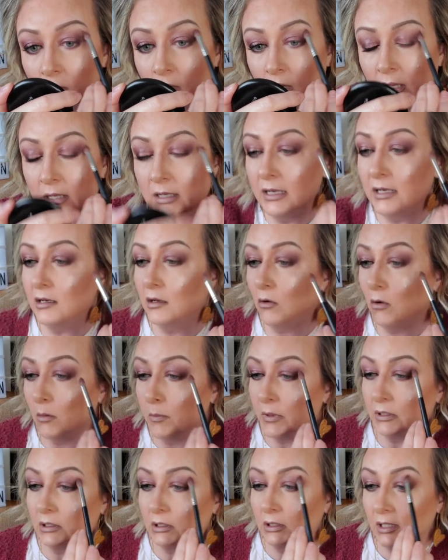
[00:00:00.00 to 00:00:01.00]
I need to go up
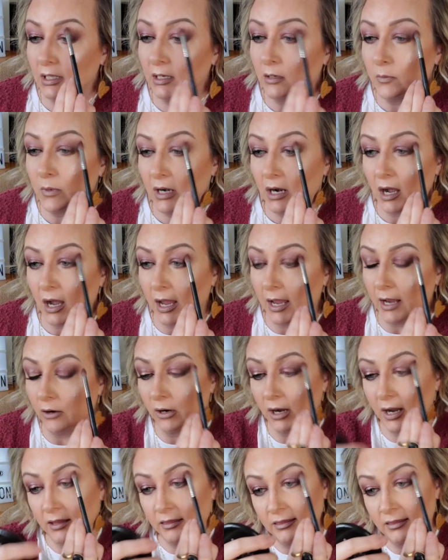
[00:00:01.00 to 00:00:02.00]
a little bit higher,
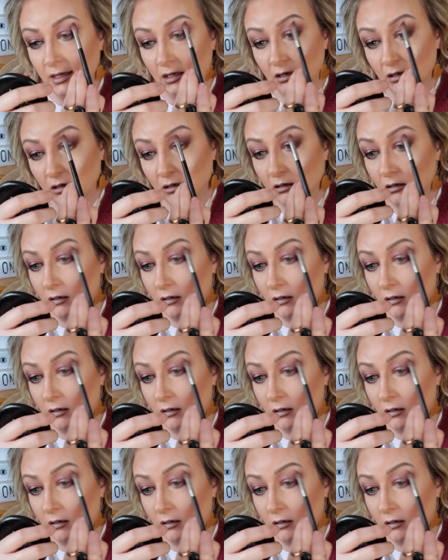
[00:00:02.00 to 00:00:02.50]
I think,